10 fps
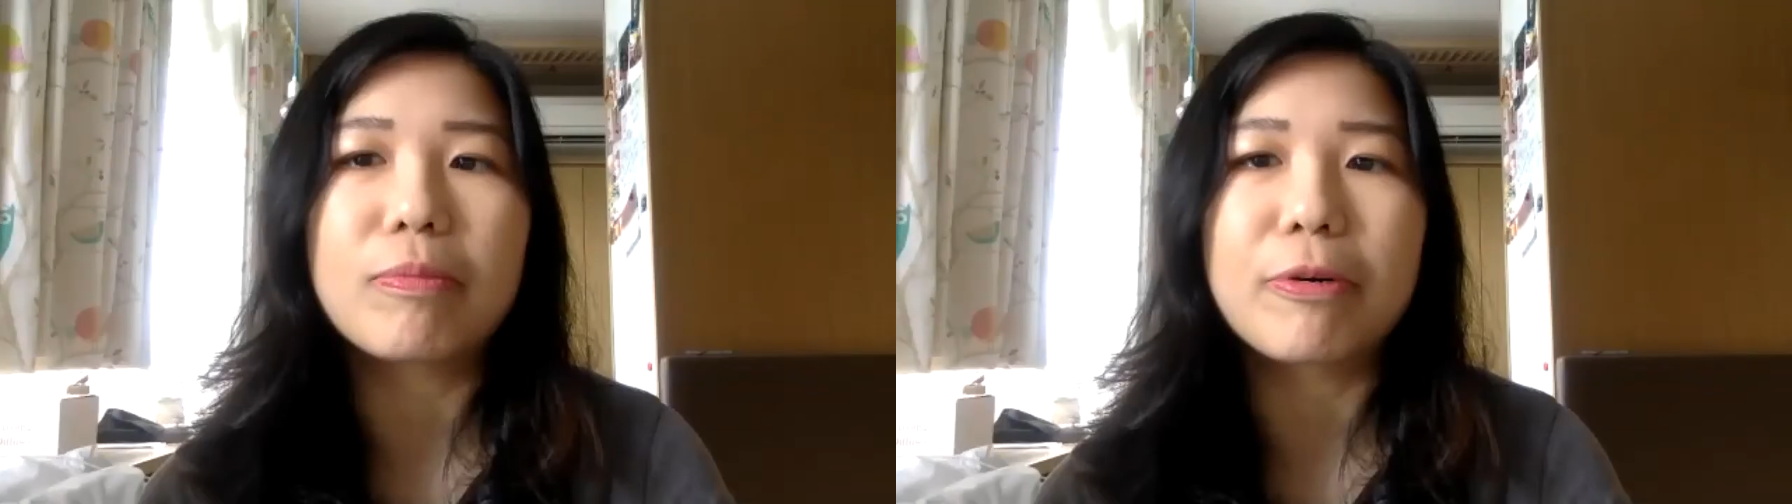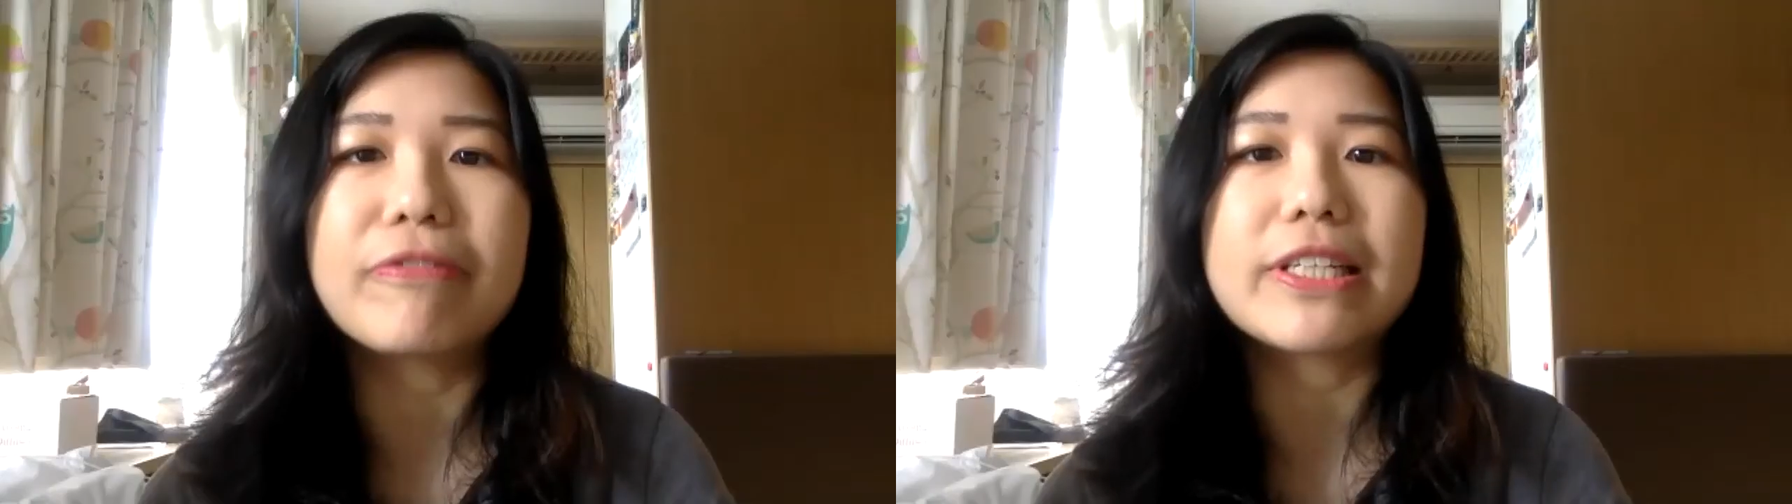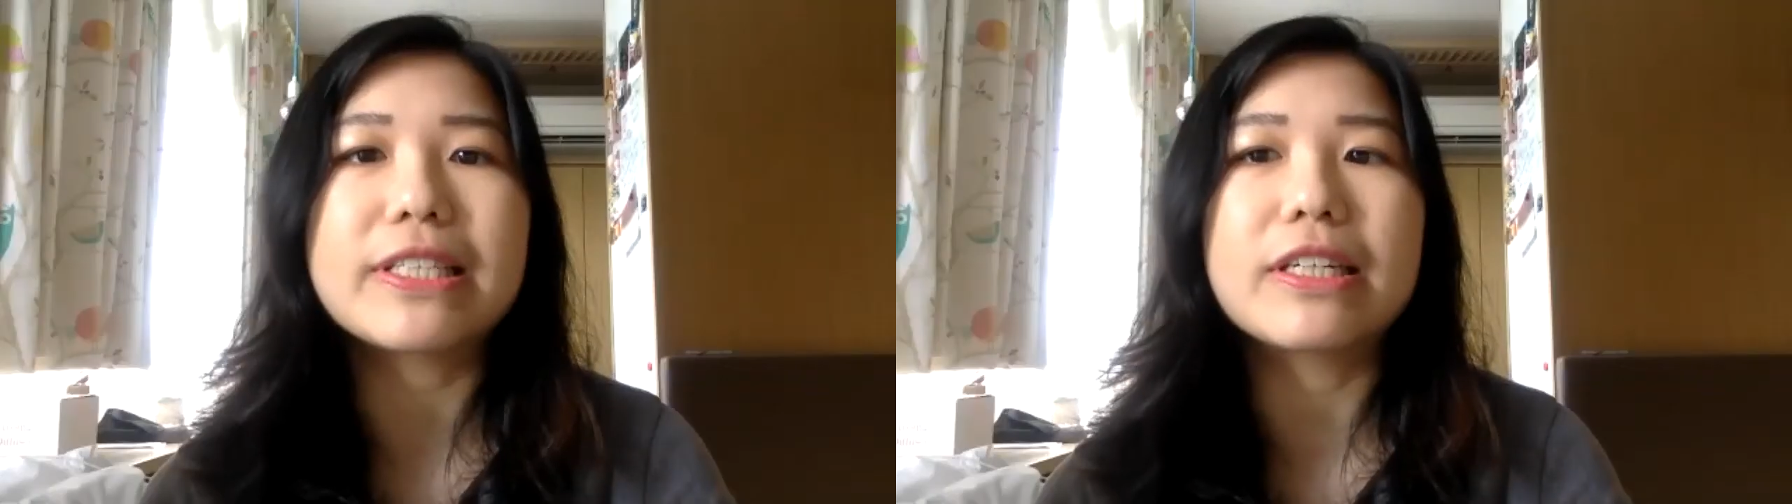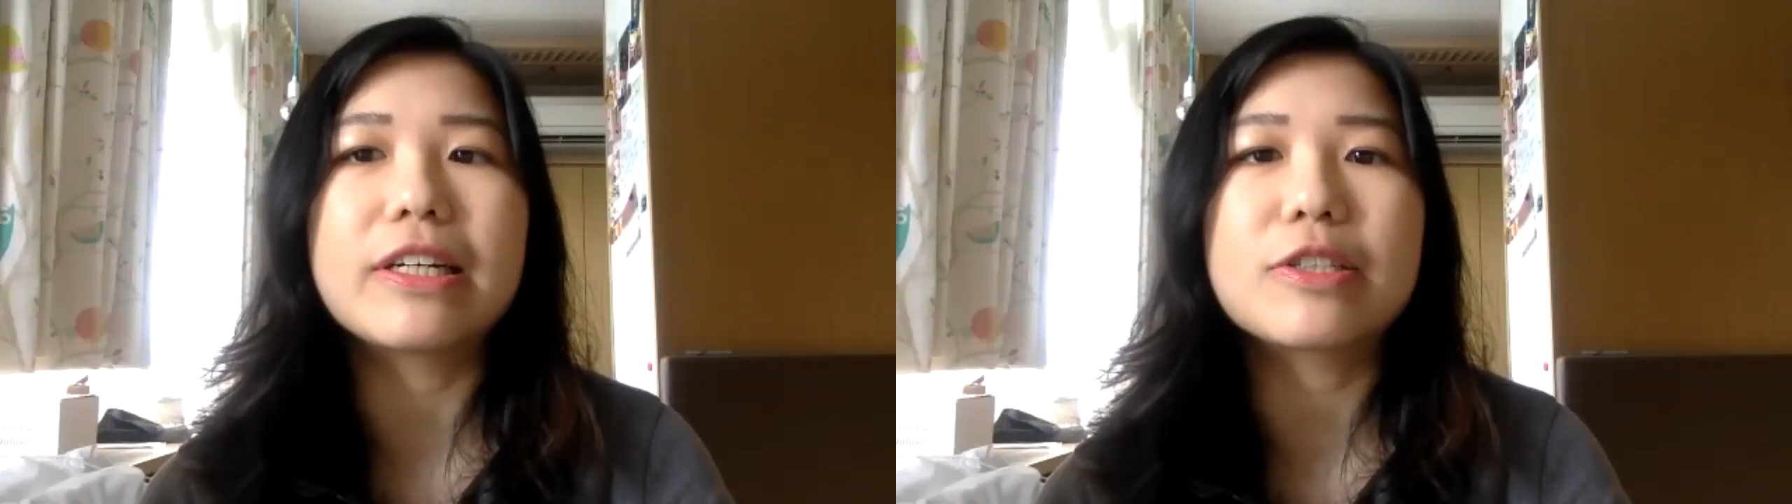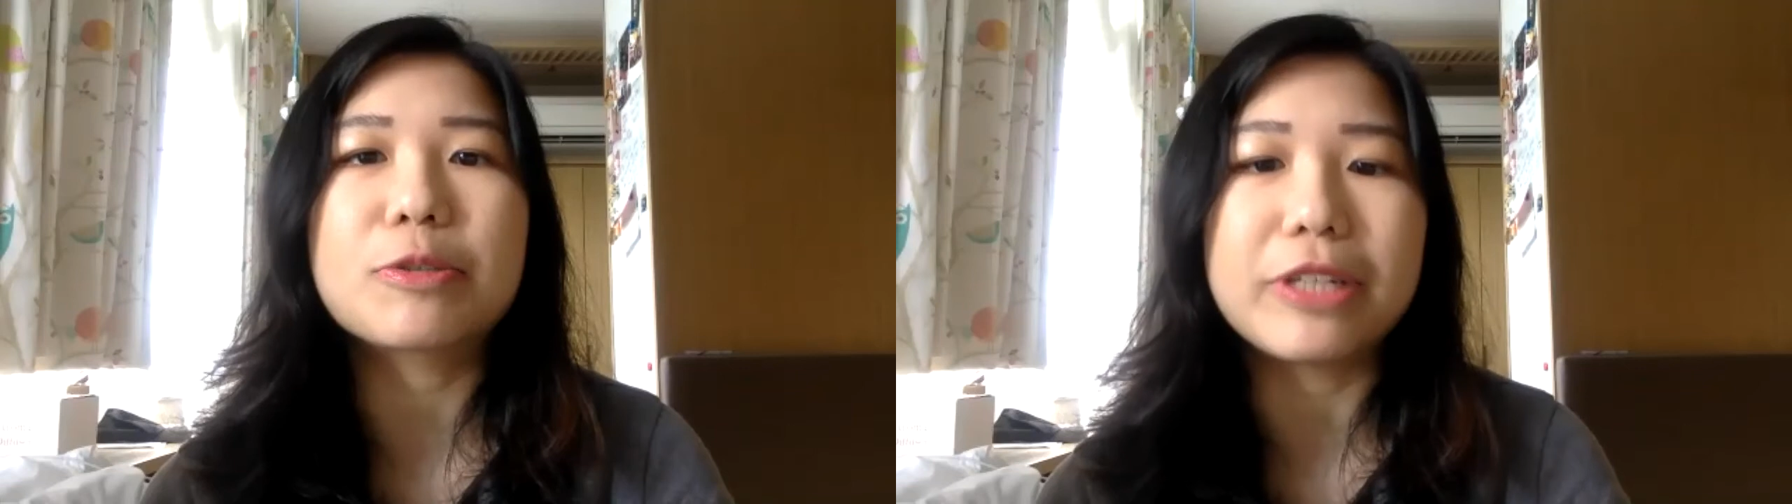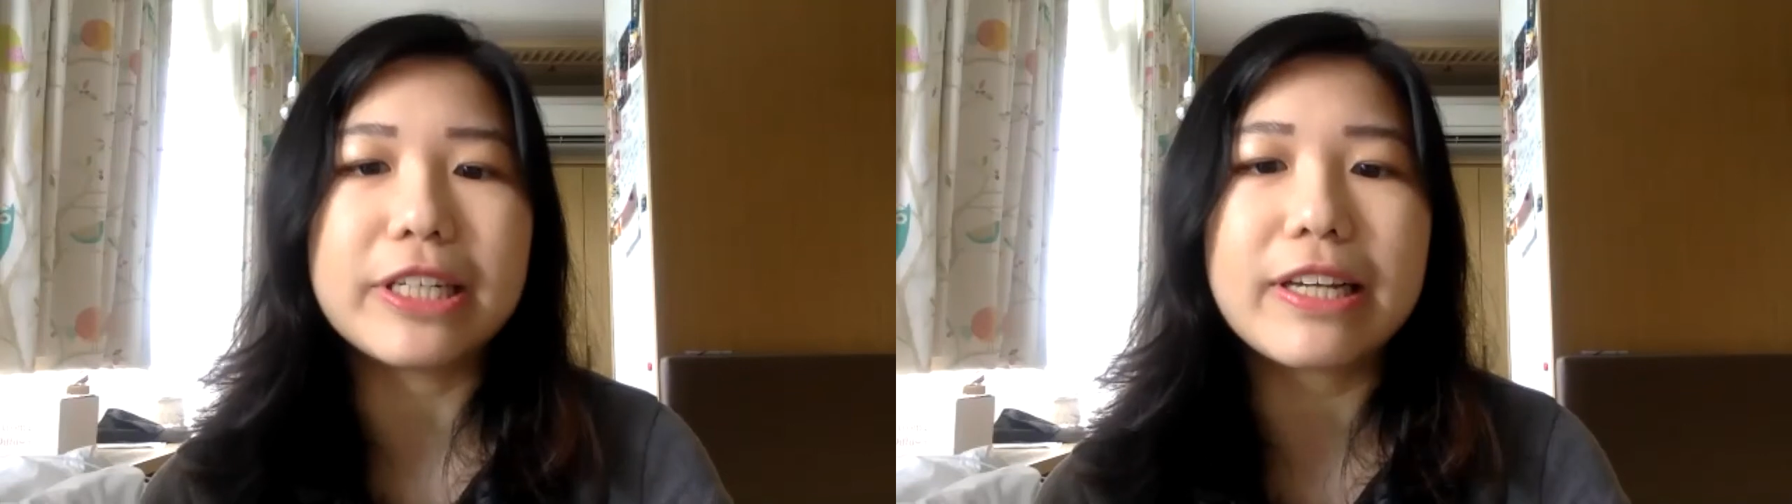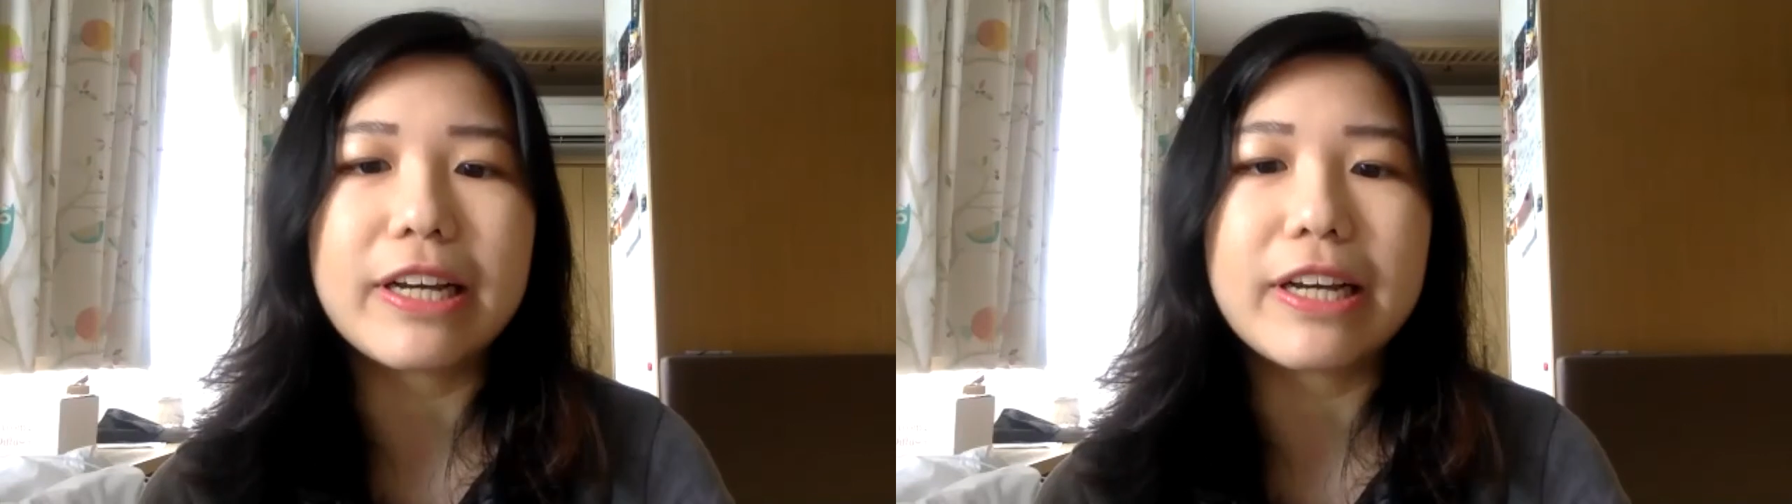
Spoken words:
Professor Sonita